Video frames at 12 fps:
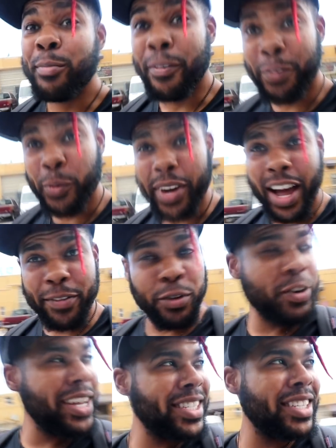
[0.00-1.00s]
but for
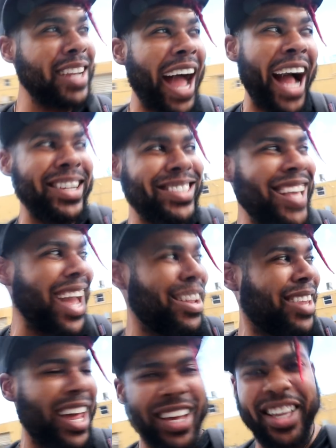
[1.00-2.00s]
whatever reason, I just
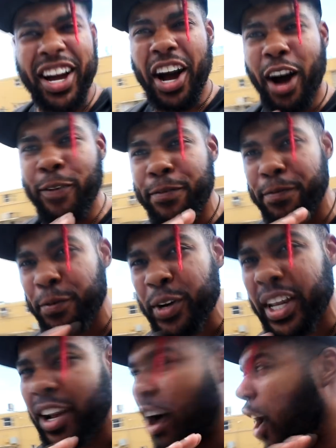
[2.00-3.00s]
had like a
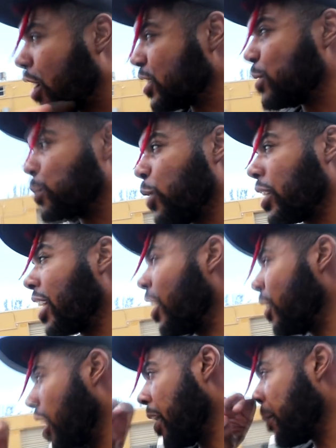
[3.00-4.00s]
freaking awesome
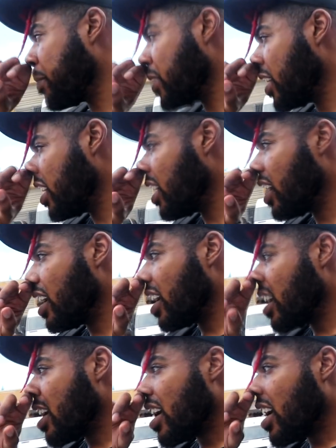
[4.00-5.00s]
workout. Like
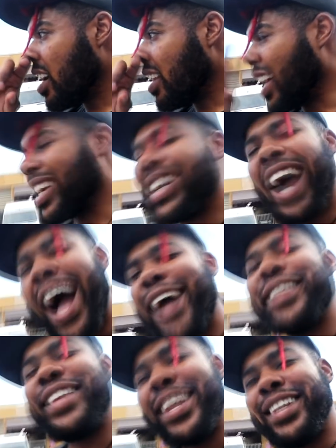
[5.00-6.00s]

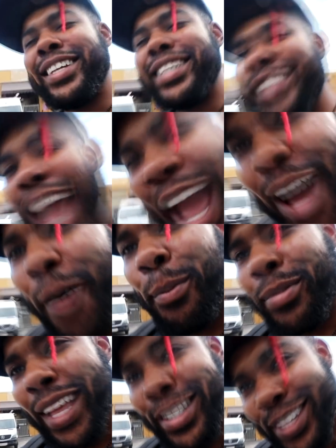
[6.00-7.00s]
God diddly
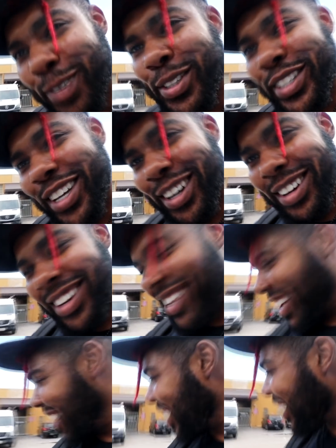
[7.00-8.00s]
damn, that shit was good.
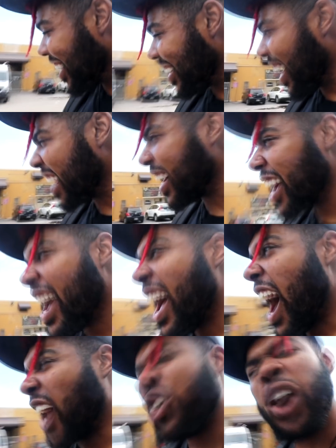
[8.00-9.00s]
Like,
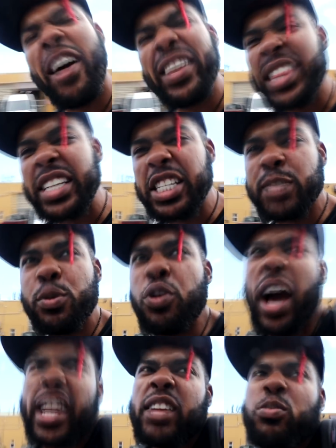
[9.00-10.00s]
I don't know, everything just
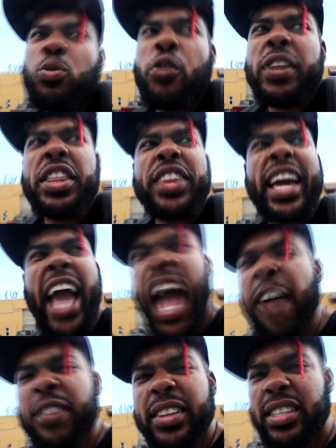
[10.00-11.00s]
moved. I didn't move anything
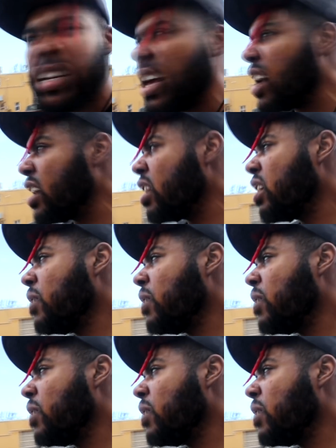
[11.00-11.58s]
heavy today,